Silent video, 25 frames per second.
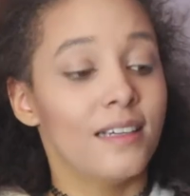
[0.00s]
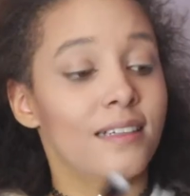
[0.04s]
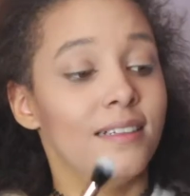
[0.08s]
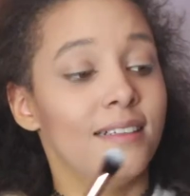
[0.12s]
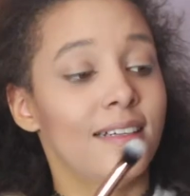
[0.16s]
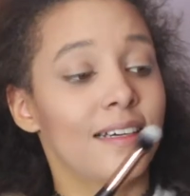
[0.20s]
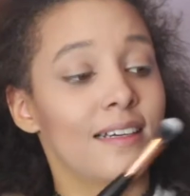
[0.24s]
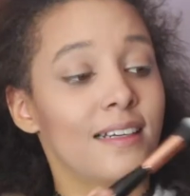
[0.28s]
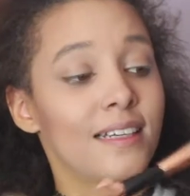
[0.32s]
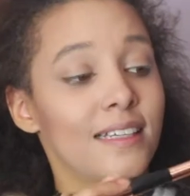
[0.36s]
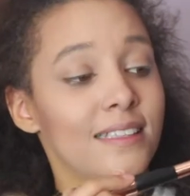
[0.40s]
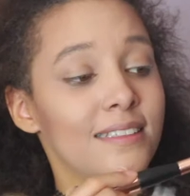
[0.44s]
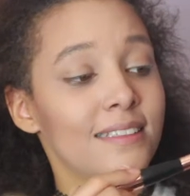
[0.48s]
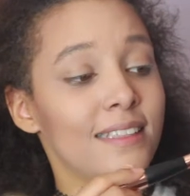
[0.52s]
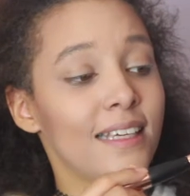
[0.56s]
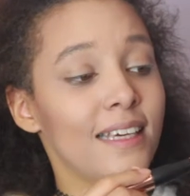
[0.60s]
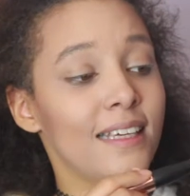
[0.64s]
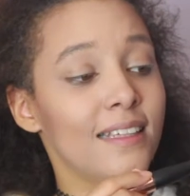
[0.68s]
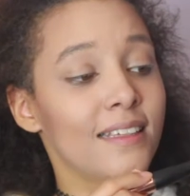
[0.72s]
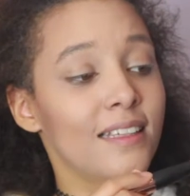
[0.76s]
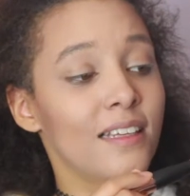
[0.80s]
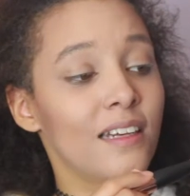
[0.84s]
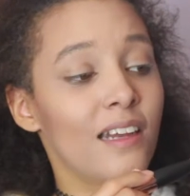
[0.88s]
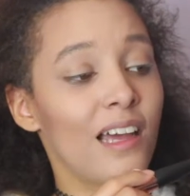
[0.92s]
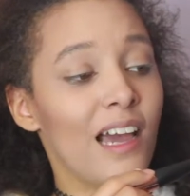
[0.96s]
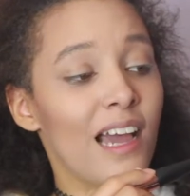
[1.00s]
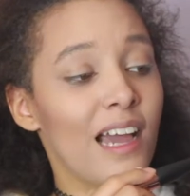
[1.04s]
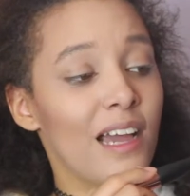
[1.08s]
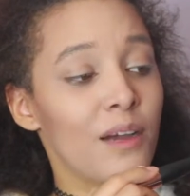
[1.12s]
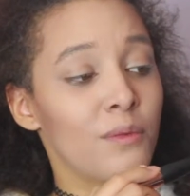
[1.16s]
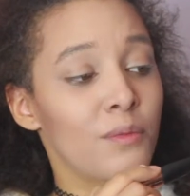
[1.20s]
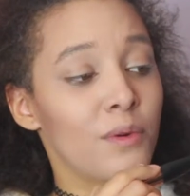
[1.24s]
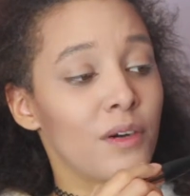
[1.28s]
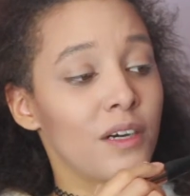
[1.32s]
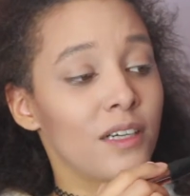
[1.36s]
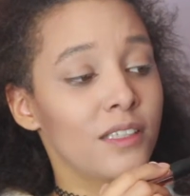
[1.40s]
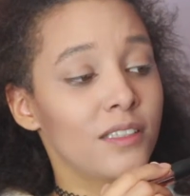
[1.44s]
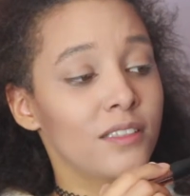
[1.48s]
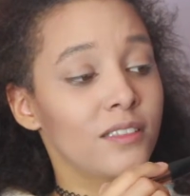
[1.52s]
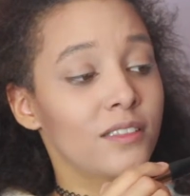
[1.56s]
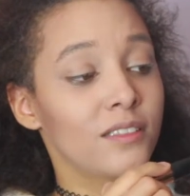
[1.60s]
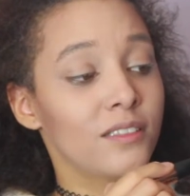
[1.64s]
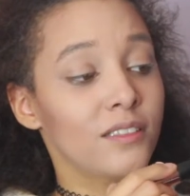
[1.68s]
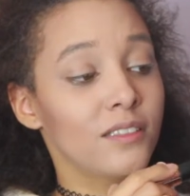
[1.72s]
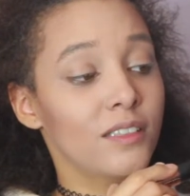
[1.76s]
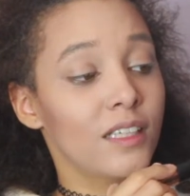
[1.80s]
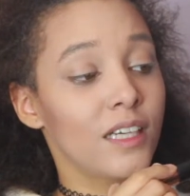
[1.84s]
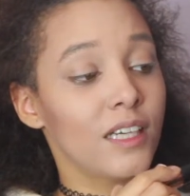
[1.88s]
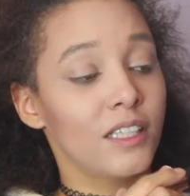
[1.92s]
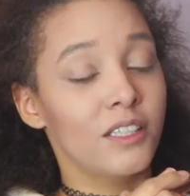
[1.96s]
Now let's take the lighter one
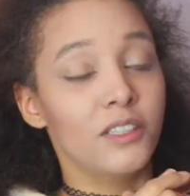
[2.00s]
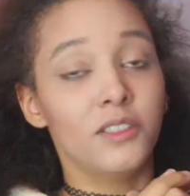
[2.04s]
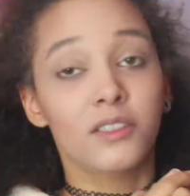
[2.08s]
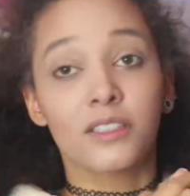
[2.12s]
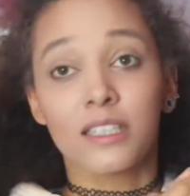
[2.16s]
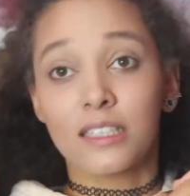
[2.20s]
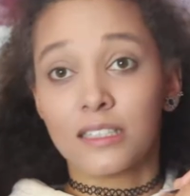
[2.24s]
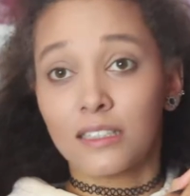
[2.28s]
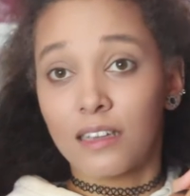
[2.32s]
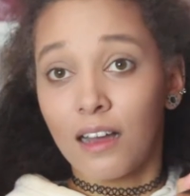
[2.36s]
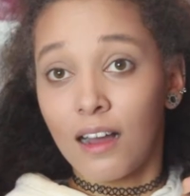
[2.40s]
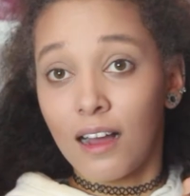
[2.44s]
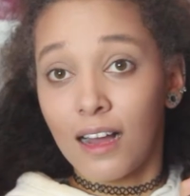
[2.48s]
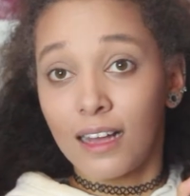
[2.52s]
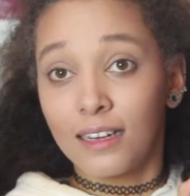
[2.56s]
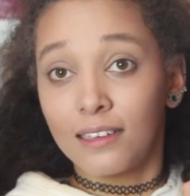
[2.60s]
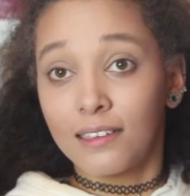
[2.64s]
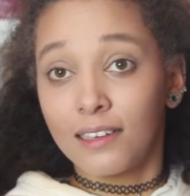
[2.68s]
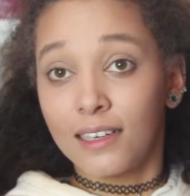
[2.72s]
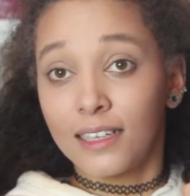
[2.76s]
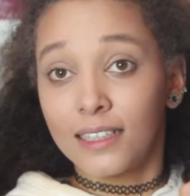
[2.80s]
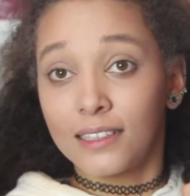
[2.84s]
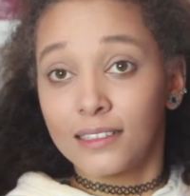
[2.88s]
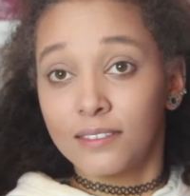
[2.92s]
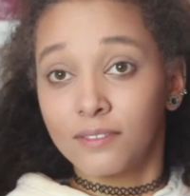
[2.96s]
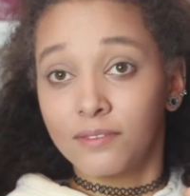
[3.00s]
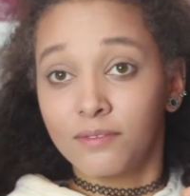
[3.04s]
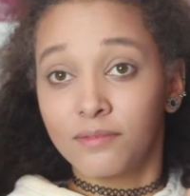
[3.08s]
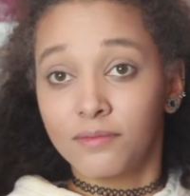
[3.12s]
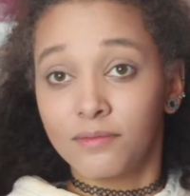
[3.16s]
and use it as a highlight.